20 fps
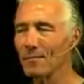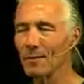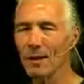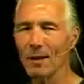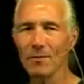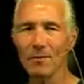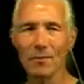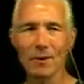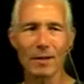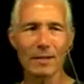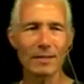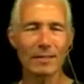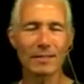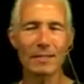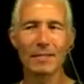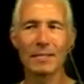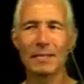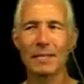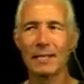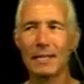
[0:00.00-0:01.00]
other ways.
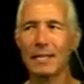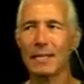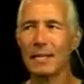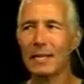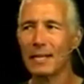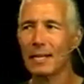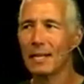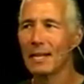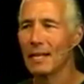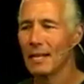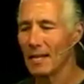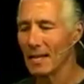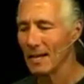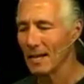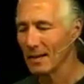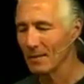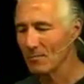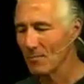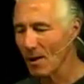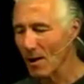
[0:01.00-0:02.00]

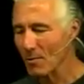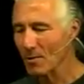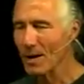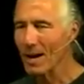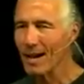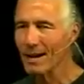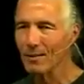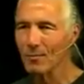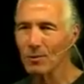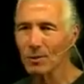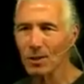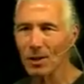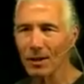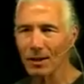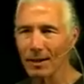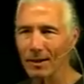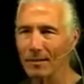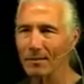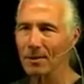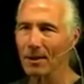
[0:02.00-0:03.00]
And while we're at it, we'll talk
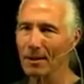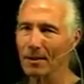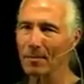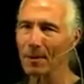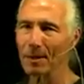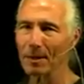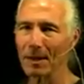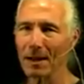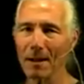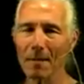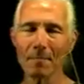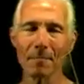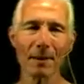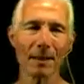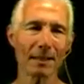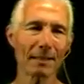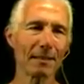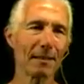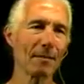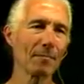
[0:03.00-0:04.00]
about
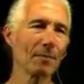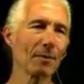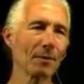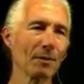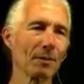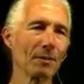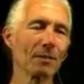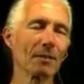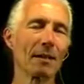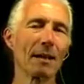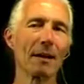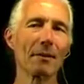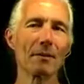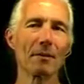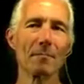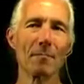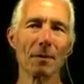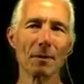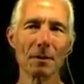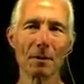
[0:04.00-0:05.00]
complex numbers. How do you
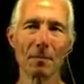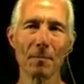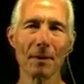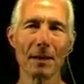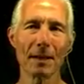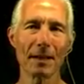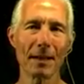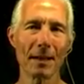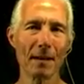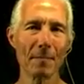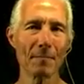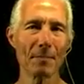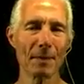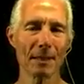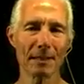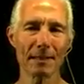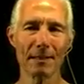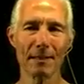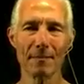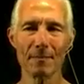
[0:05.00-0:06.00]
multiply
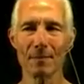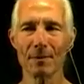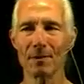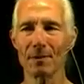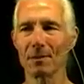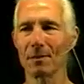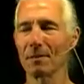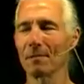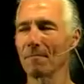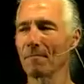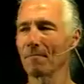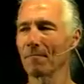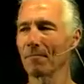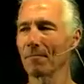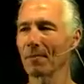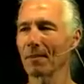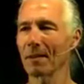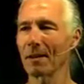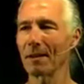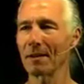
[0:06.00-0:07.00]
complex numbers?
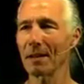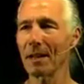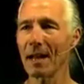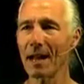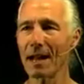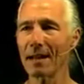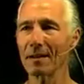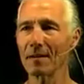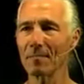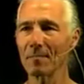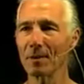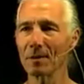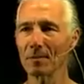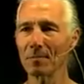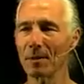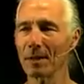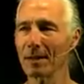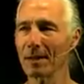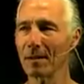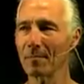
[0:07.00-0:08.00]
How do you add and
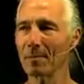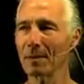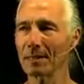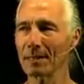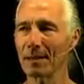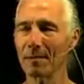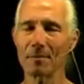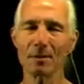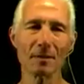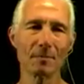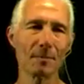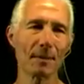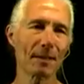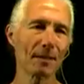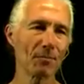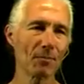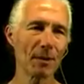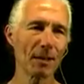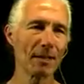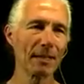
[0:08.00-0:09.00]
multiply complex numbers? Because
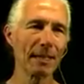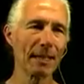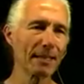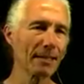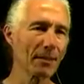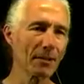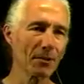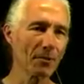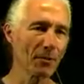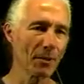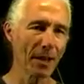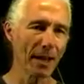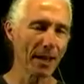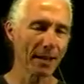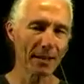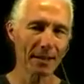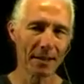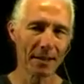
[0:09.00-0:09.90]
we're going to need to do that